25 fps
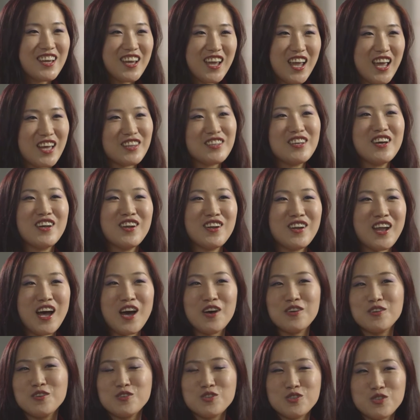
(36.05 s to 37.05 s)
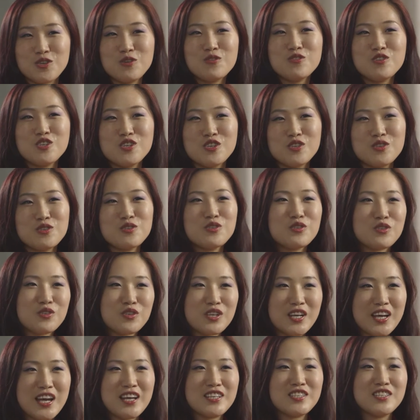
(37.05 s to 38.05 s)
and allow a soldier to
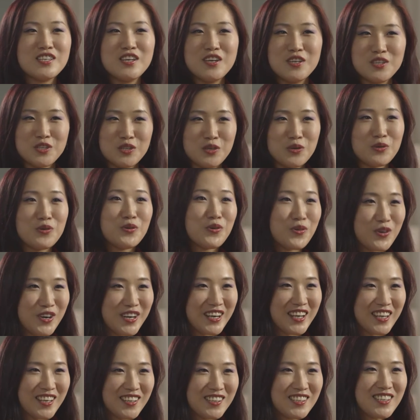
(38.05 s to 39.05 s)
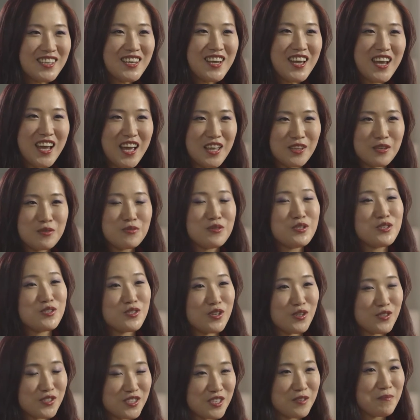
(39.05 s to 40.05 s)
get a new organ and a
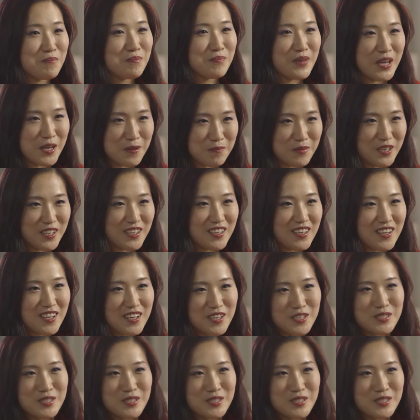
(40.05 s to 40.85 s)
resulting baby.